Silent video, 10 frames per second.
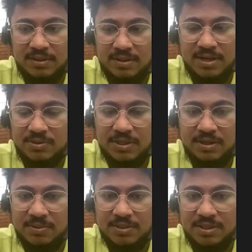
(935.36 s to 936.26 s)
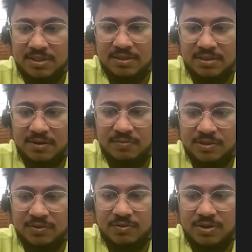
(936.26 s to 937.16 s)
that's pretty much it. That
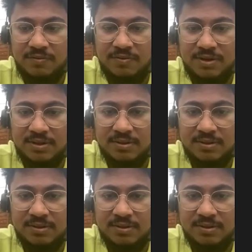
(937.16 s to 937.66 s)
works for everyone.